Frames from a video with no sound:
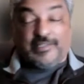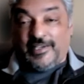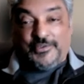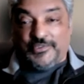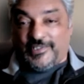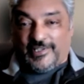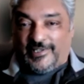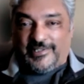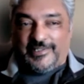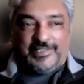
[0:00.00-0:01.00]
how it
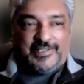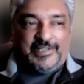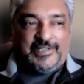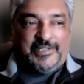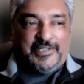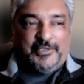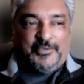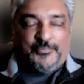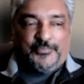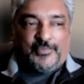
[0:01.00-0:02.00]
started.
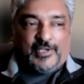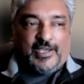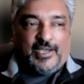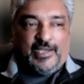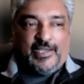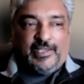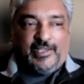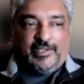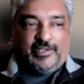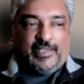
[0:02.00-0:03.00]
I
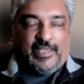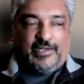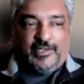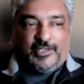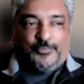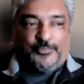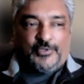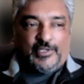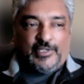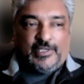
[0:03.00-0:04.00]
ended up
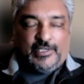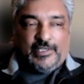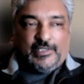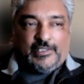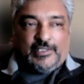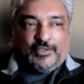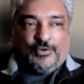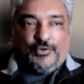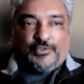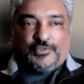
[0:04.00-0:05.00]

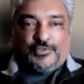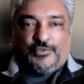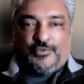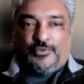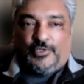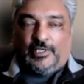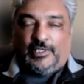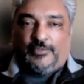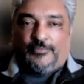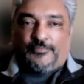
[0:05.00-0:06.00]
going
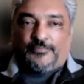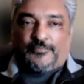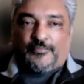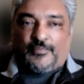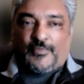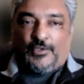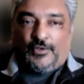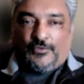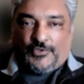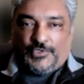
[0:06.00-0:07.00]
to
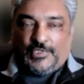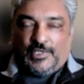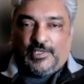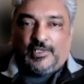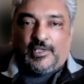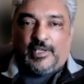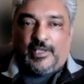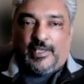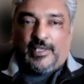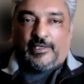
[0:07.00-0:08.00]
university,
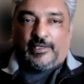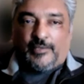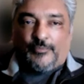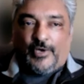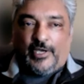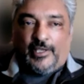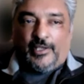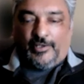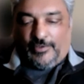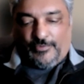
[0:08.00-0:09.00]
and
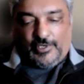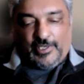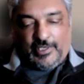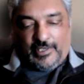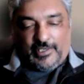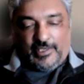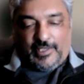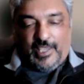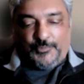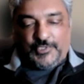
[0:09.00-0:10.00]
it
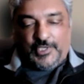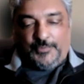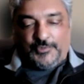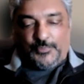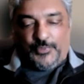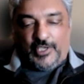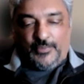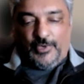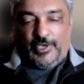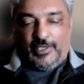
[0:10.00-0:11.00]
came time to
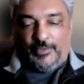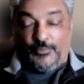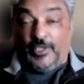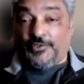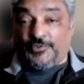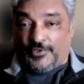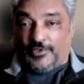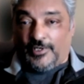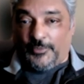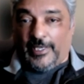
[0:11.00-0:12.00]
pick my
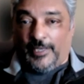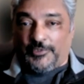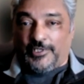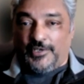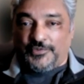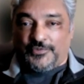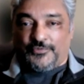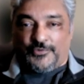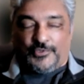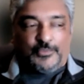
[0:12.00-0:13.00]
major on my
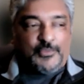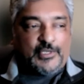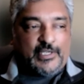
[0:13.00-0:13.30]
application form,